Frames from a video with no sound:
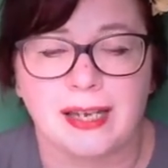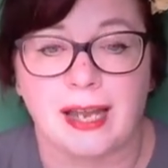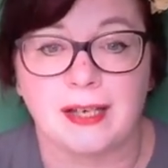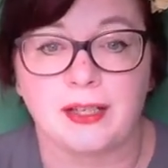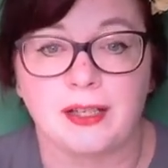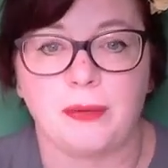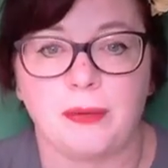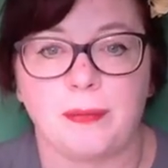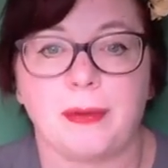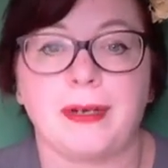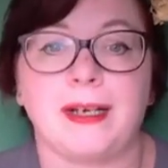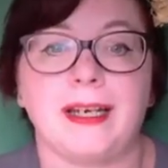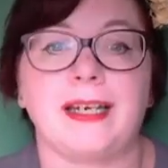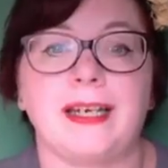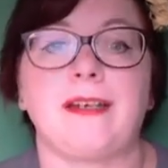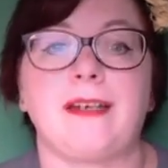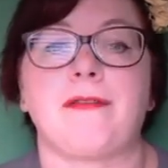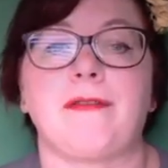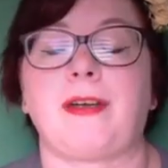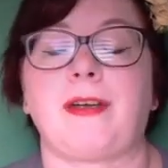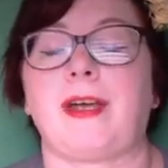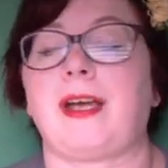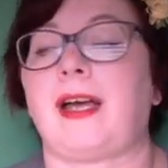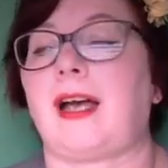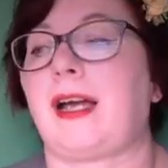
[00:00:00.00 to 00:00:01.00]
Can you believe
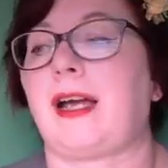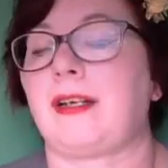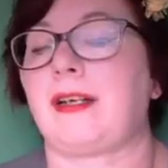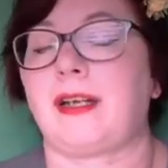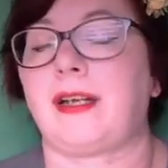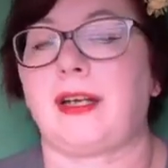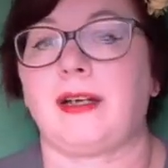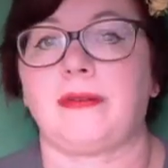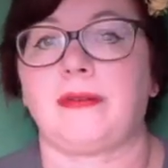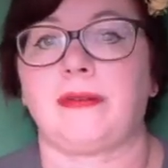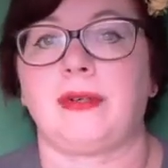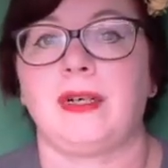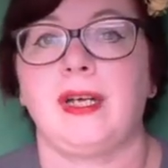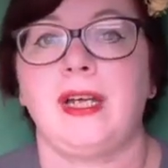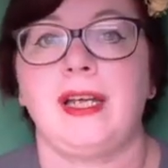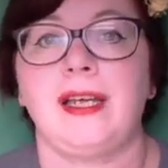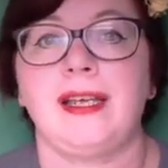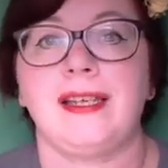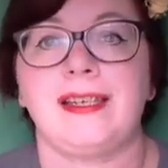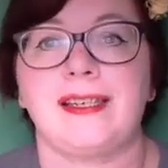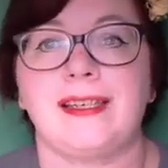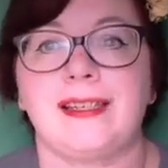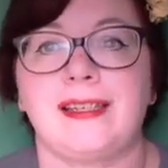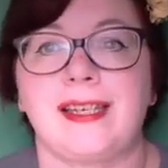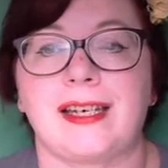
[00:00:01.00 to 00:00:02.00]
it? I know,
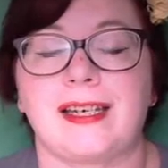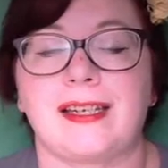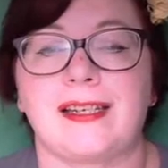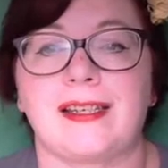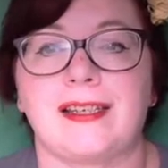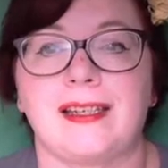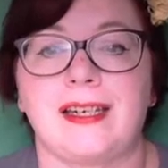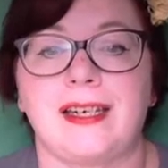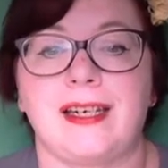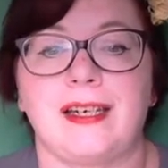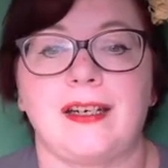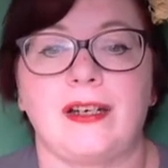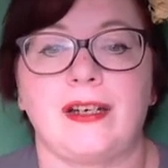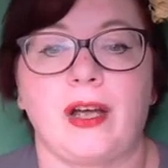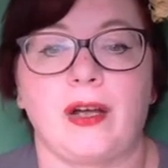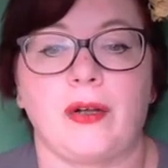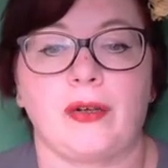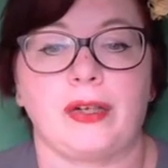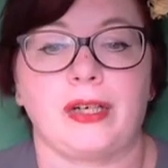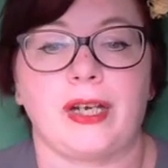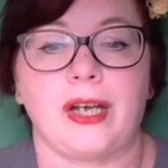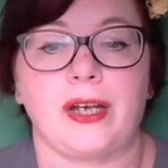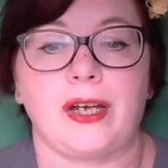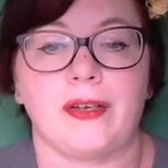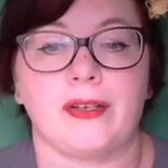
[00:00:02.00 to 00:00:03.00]
16
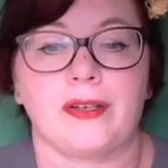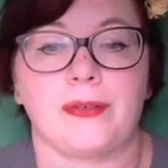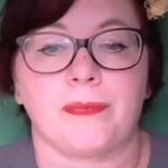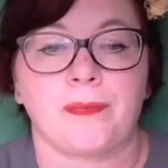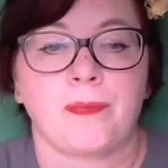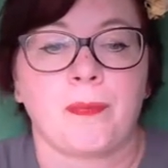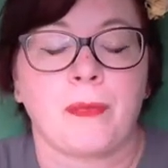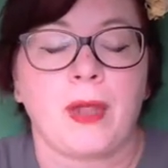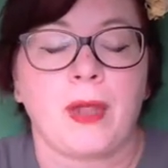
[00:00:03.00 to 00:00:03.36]
whole years.